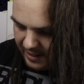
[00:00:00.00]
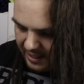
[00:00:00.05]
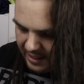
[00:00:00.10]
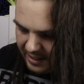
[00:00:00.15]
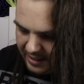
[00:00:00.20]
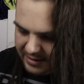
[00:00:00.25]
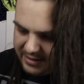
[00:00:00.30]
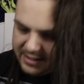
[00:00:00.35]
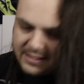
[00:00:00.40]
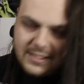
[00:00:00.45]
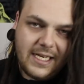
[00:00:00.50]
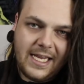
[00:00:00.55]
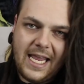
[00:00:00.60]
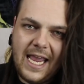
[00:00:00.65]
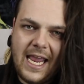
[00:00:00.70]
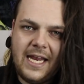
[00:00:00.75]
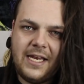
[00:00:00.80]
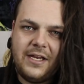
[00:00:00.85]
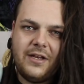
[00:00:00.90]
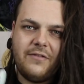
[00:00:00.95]
And it's just,
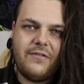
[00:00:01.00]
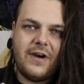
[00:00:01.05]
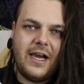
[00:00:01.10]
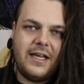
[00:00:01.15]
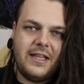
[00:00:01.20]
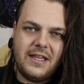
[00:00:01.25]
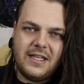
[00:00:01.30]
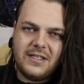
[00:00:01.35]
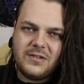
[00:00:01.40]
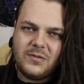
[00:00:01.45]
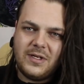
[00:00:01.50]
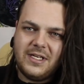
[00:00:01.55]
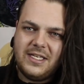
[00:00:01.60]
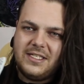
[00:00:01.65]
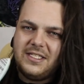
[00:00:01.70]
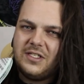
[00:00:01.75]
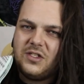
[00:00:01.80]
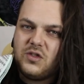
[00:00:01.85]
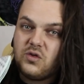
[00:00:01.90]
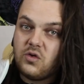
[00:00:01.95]
again, you find that this one is
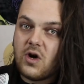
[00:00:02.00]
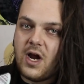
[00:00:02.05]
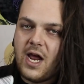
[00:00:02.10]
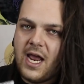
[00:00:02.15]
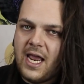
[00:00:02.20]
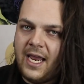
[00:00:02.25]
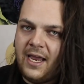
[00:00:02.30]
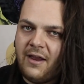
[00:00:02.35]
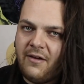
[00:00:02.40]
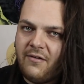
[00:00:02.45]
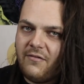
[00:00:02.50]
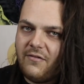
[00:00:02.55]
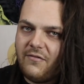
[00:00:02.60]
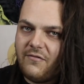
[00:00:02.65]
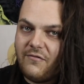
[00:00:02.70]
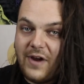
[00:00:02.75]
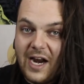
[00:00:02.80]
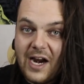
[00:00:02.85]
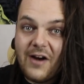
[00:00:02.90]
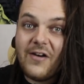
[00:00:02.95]
just trying
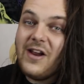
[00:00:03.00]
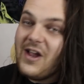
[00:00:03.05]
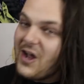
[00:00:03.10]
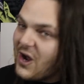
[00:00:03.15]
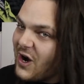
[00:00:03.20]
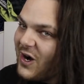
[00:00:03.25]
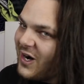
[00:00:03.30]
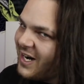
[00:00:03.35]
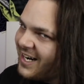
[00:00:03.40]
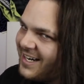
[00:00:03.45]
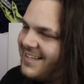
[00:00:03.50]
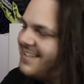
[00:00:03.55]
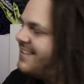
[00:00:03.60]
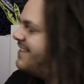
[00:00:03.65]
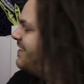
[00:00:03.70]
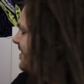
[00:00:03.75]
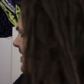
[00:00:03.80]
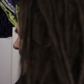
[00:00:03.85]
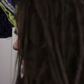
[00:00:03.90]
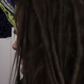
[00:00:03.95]
very hard
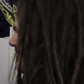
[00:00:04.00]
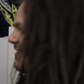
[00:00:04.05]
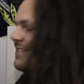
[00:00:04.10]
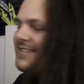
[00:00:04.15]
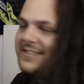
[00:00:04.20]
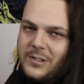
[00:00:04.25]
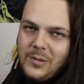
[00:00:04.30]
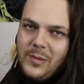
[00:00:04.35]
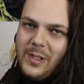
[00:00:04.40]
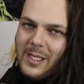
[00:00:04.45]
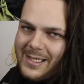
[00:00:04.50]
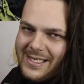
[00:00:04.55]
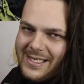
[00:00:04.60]
to be